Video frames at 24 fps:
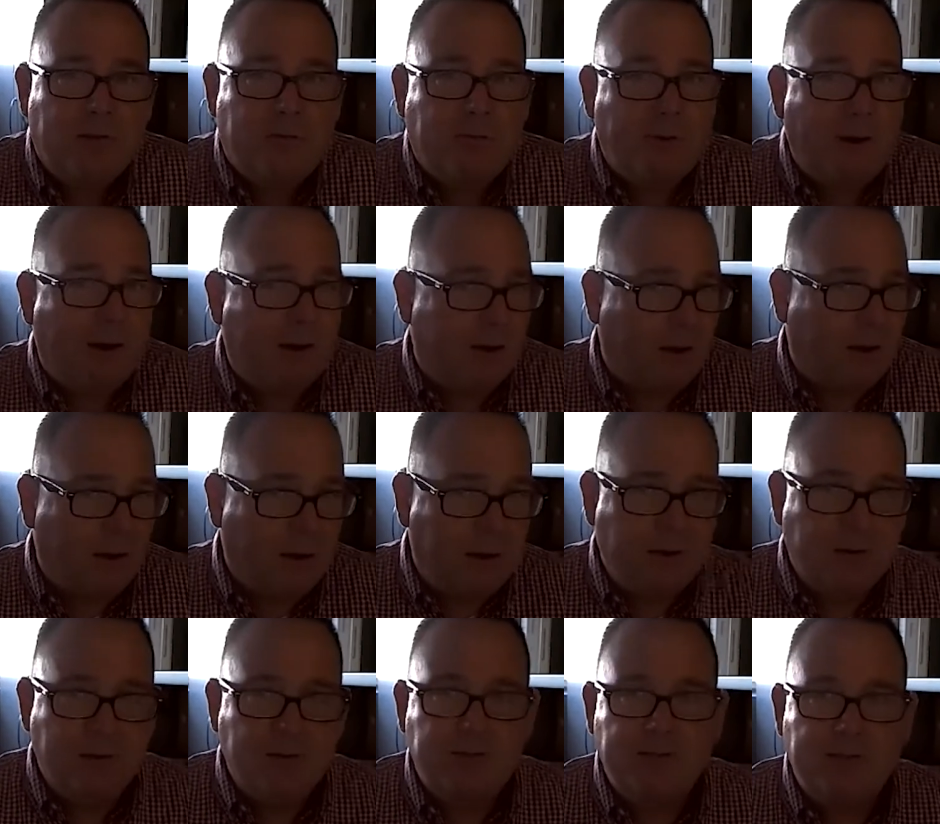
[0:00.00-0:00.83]
throughout
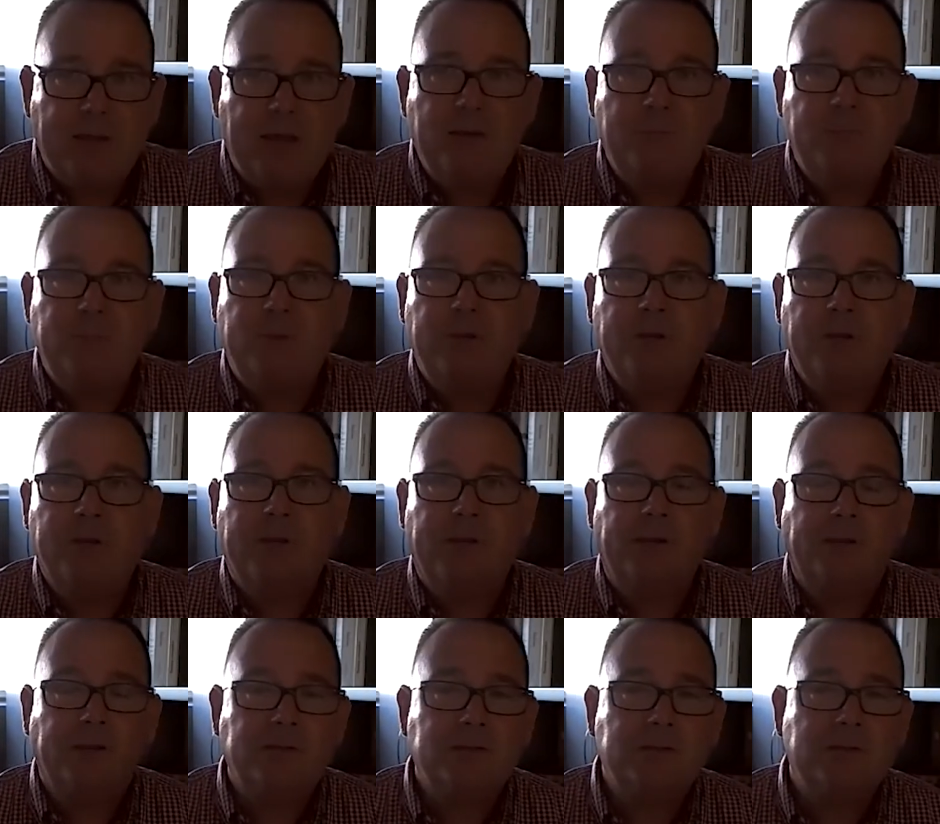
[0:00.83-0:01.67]
110
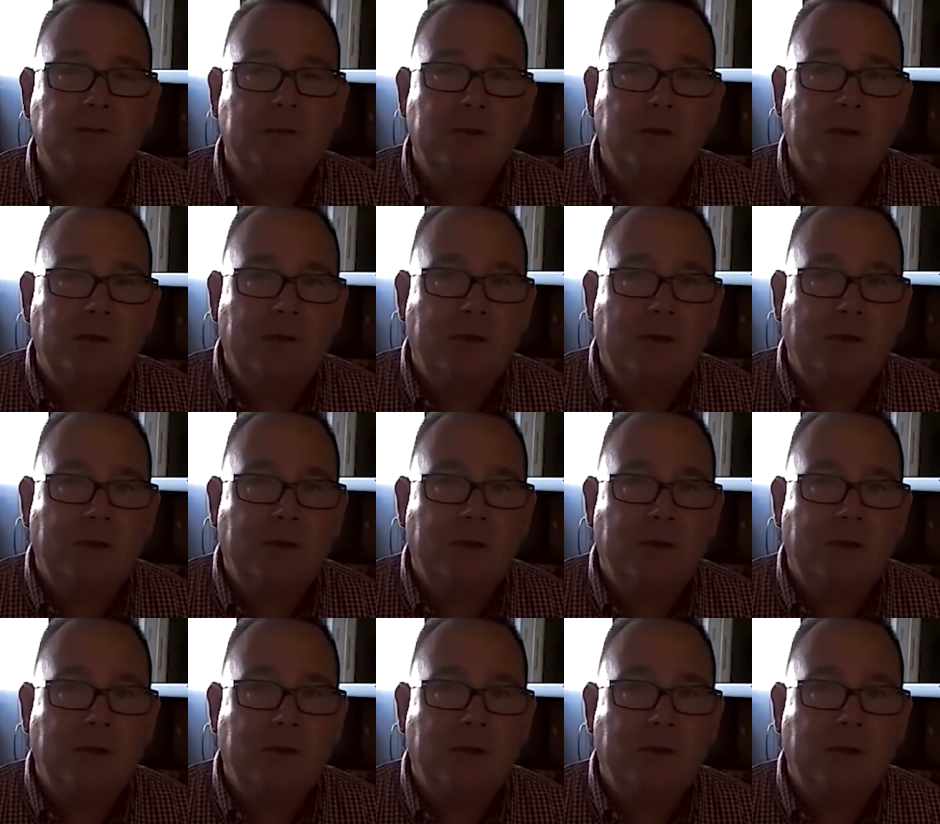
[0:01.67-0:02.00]
buildings,